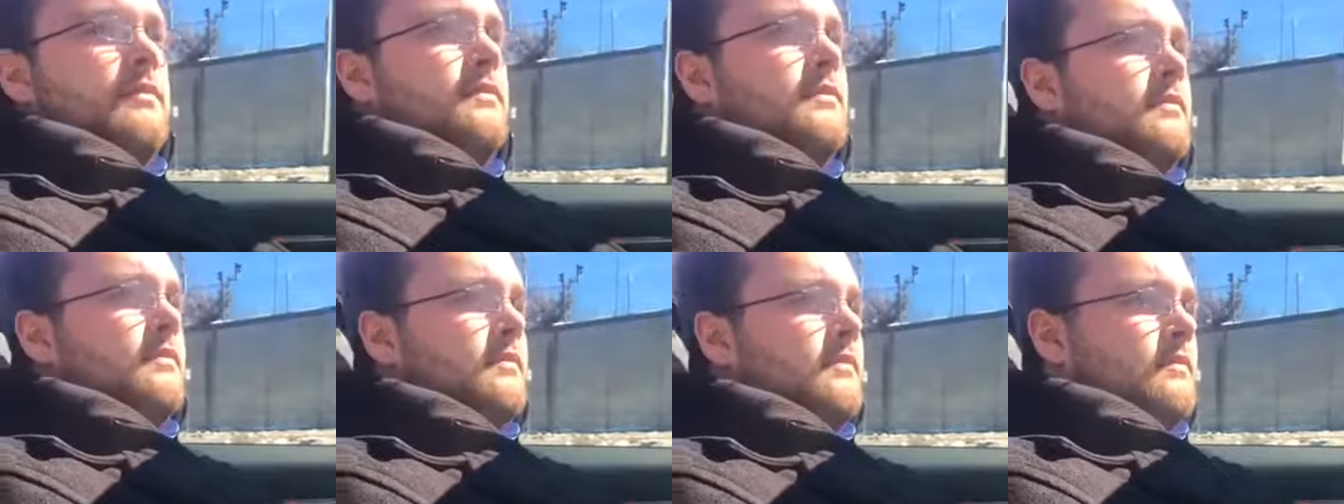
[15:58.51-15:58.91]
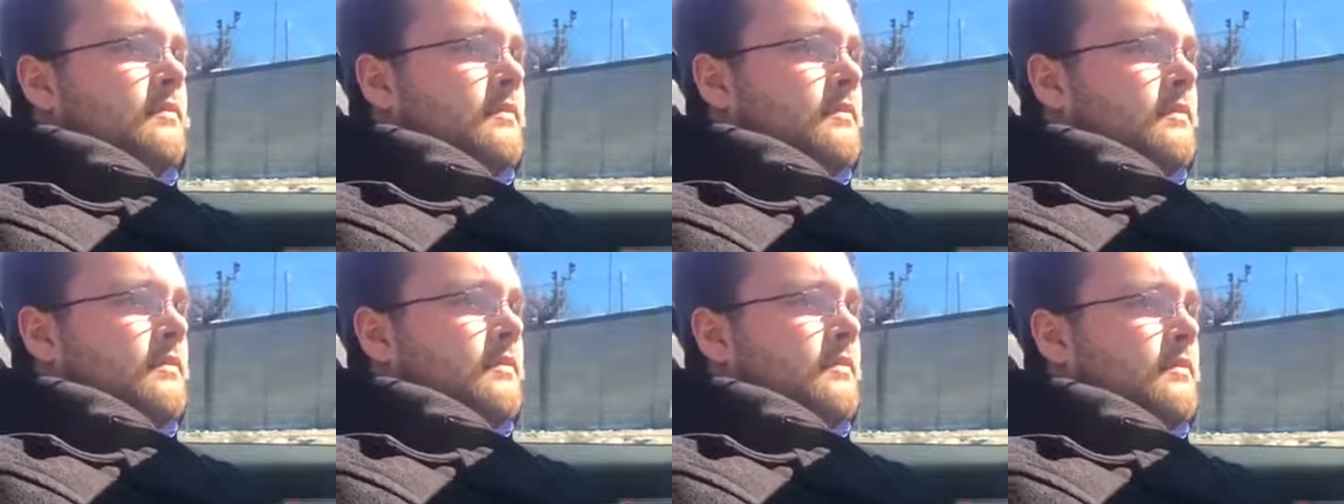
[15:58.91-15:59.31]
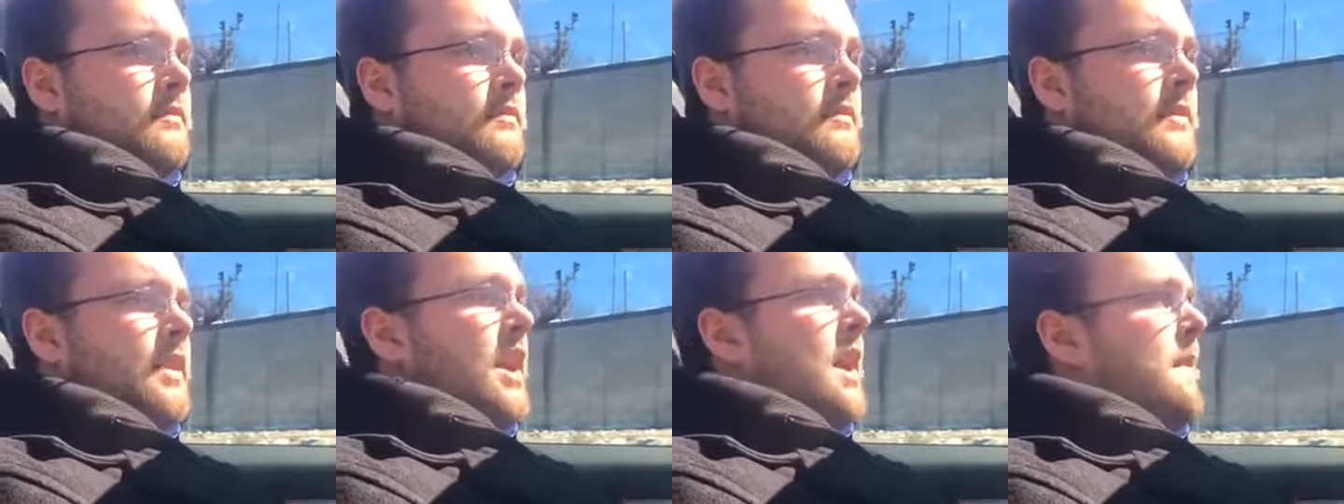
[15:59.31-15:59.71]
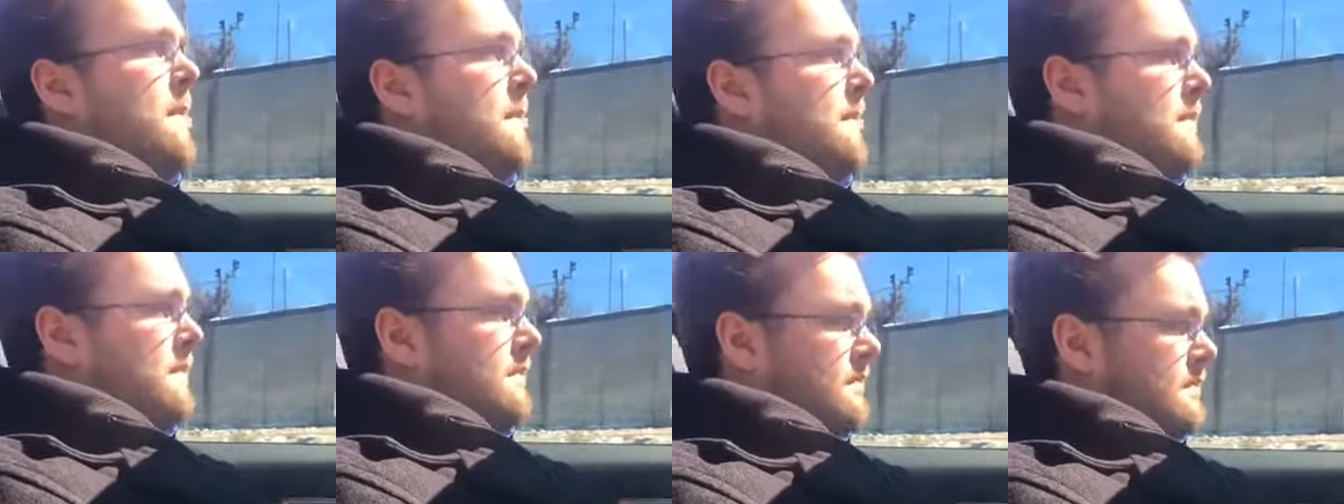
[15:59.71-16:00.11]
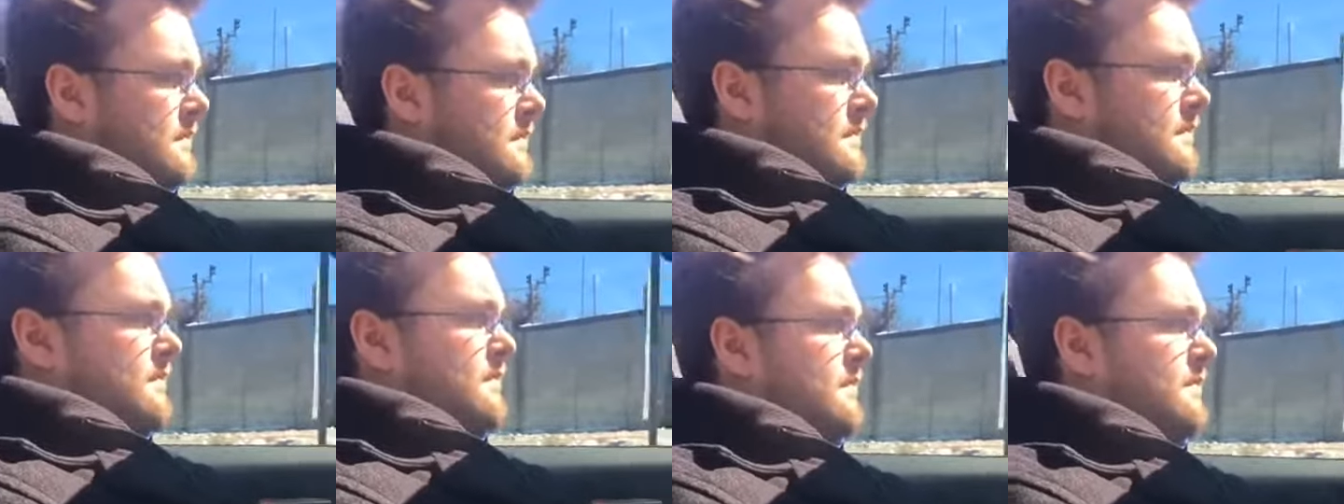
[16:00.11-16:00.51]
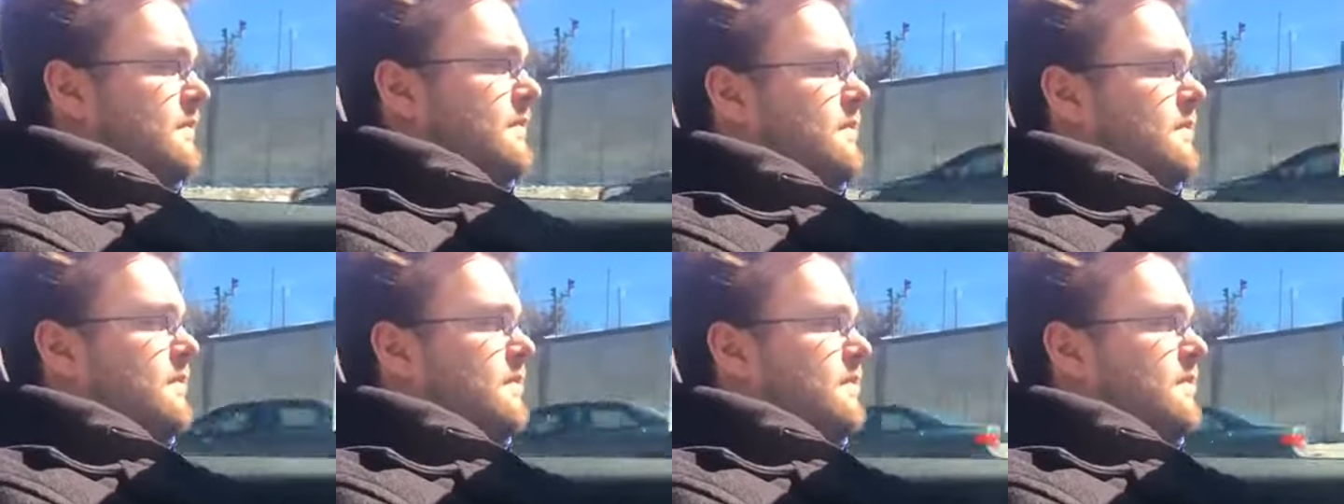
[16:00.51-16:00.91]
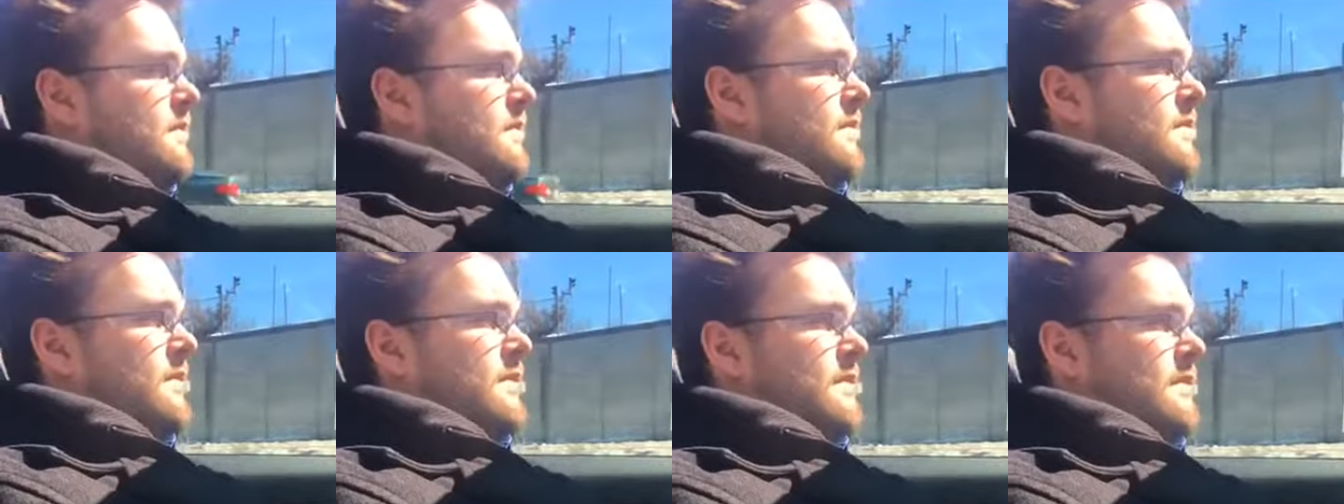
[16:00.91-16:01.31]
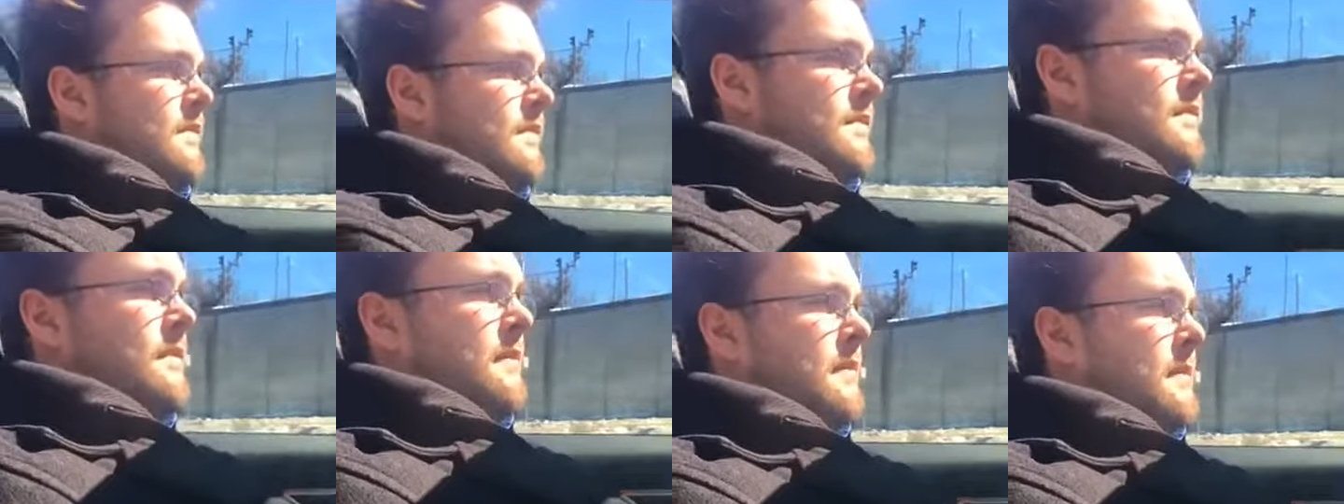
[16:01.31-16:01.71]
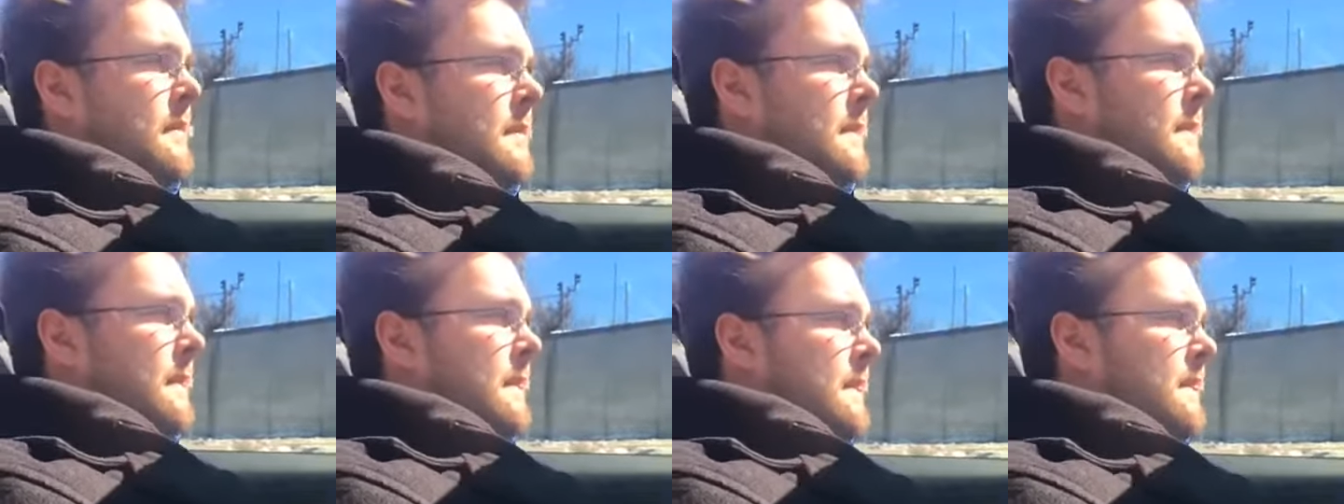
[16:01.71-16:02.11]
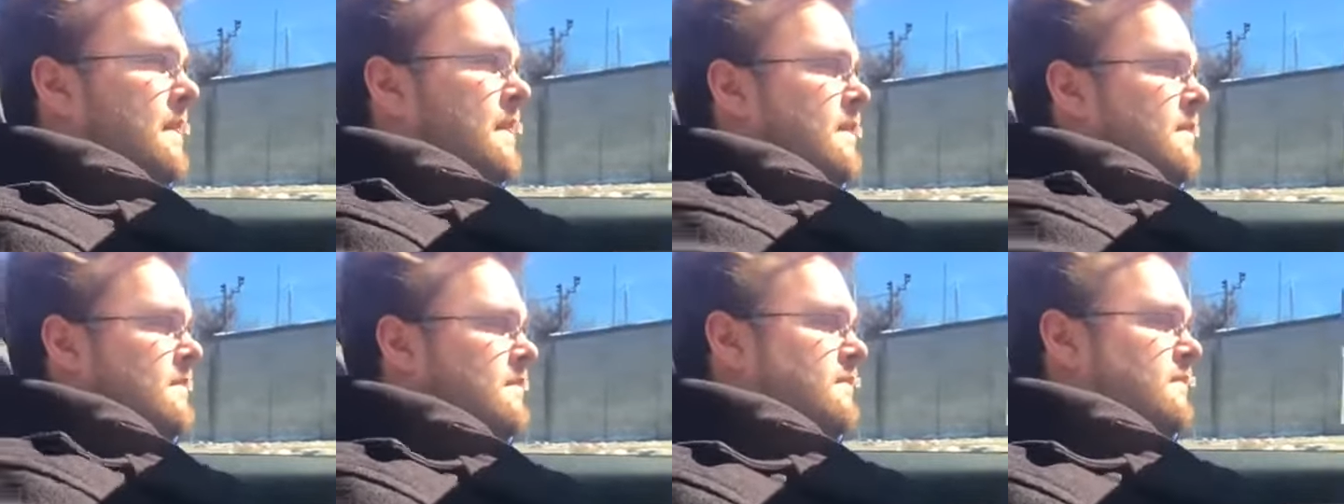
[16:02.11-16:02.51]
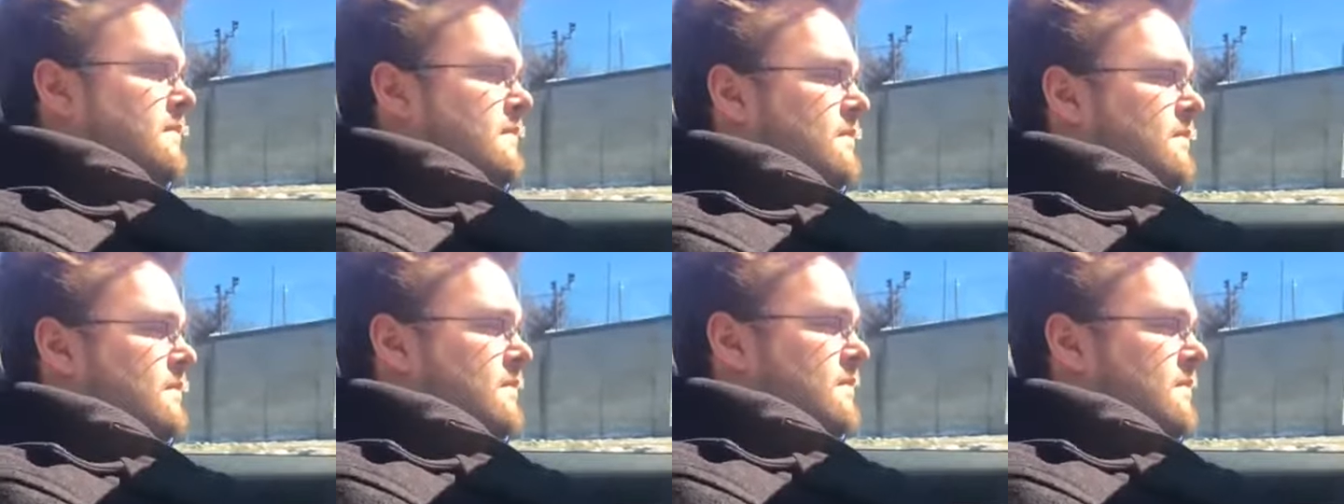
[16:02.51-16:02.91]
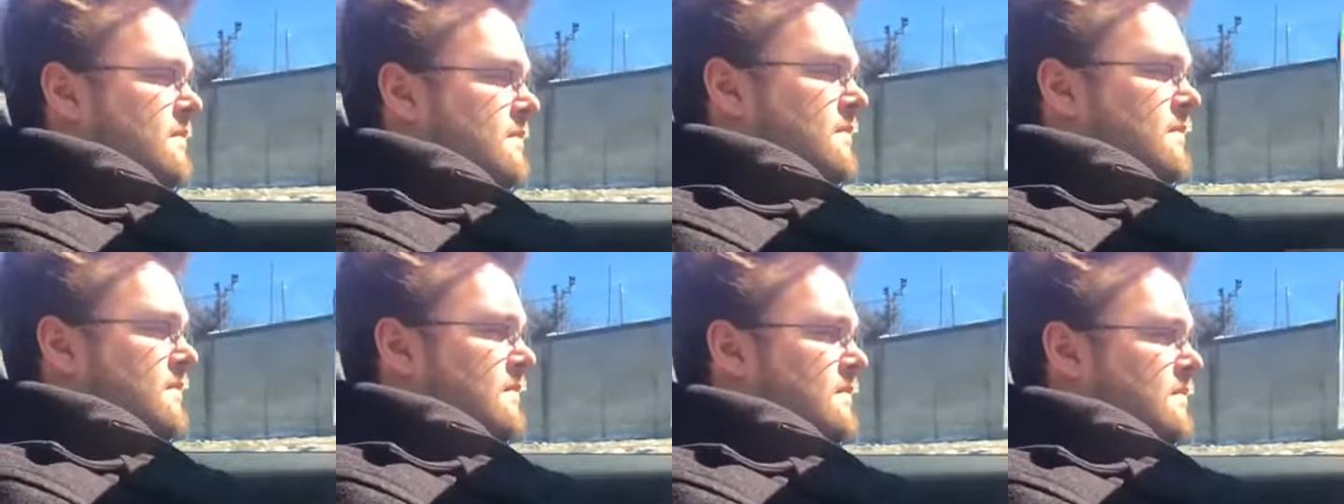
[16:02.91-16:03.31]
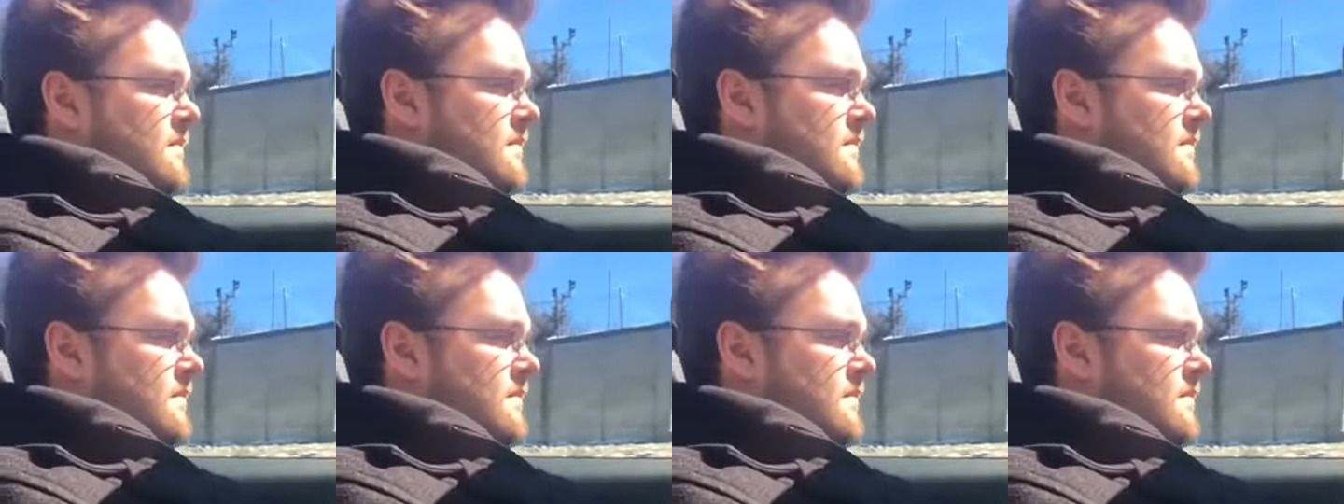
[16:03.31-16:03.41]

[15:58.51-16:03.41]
240 convertible with Courtney. Can you compare this, or